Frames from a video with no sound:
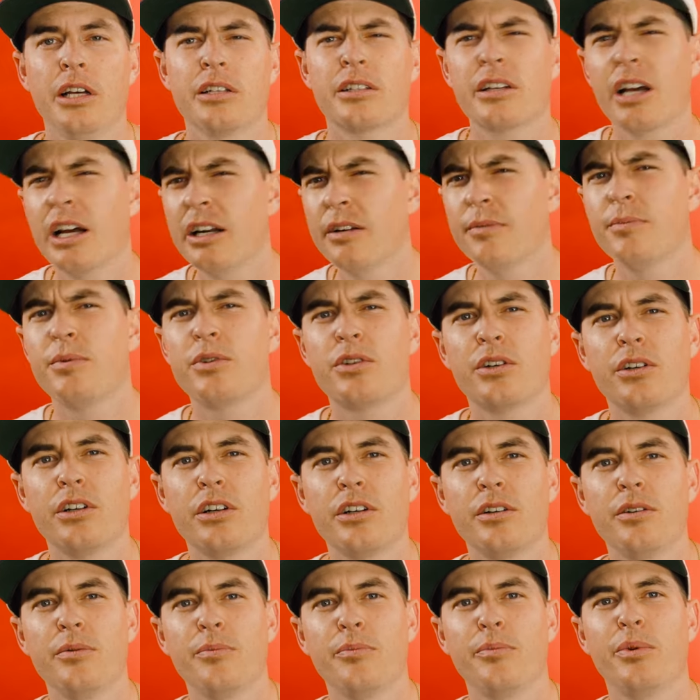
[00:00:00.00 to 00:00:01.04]
It's kind of
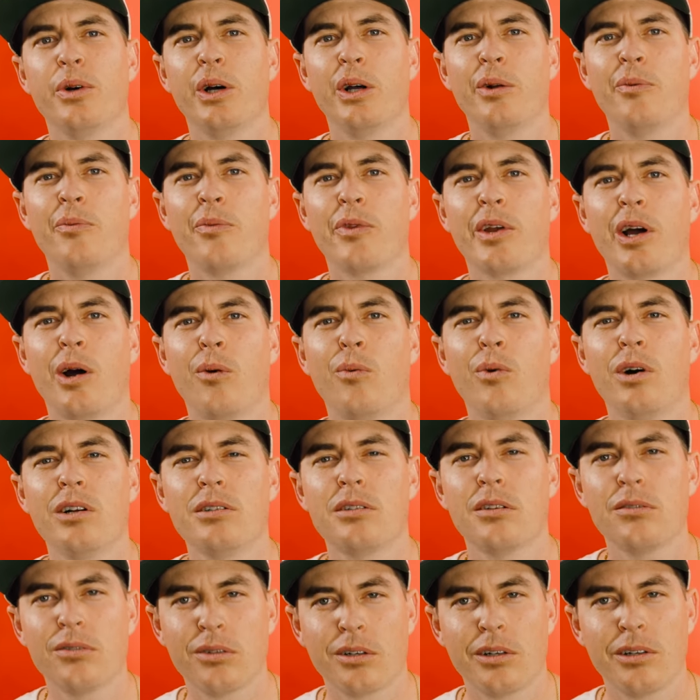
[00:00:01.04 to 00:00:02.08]
absurd, but I
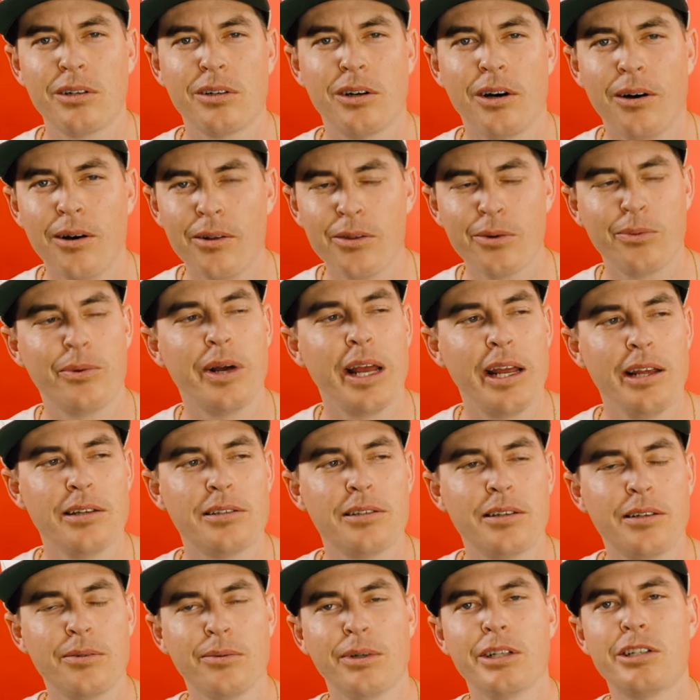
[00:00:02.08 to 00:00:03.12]
want to learn all the
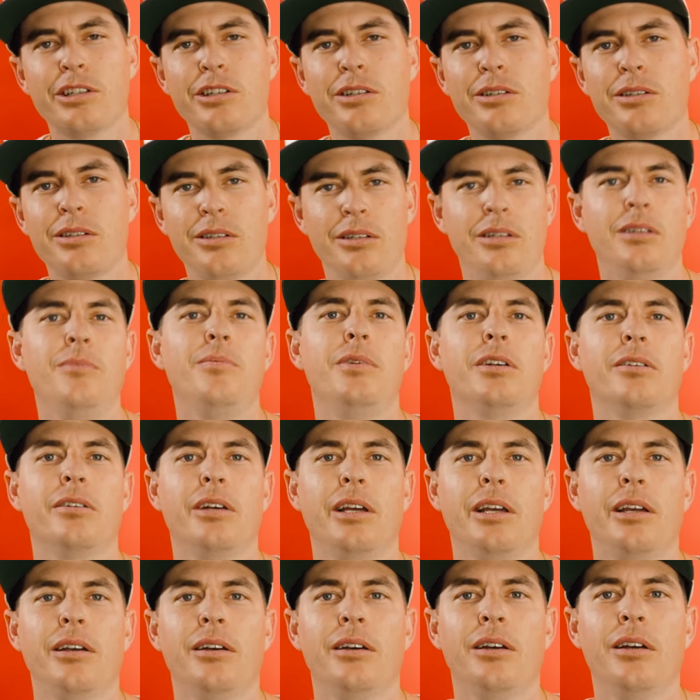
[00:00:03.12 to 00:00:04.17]
ways in which
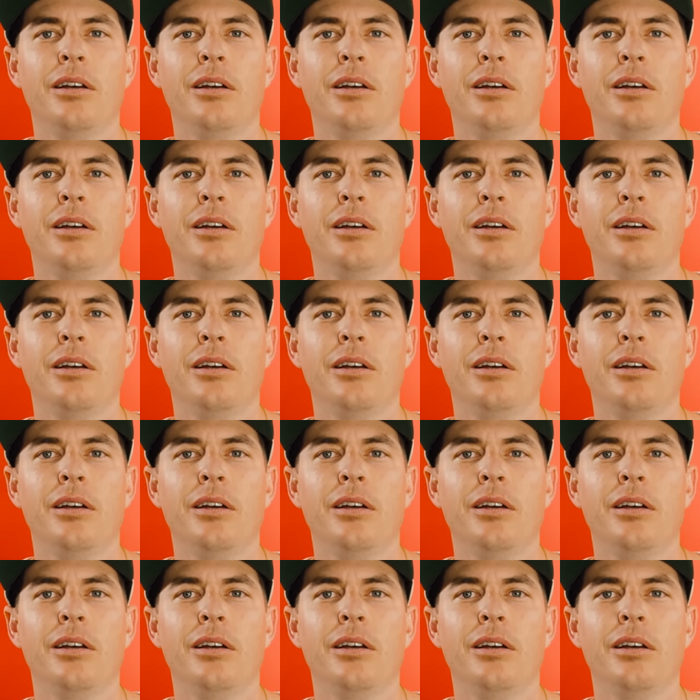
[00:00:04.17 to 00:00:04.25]
stimuli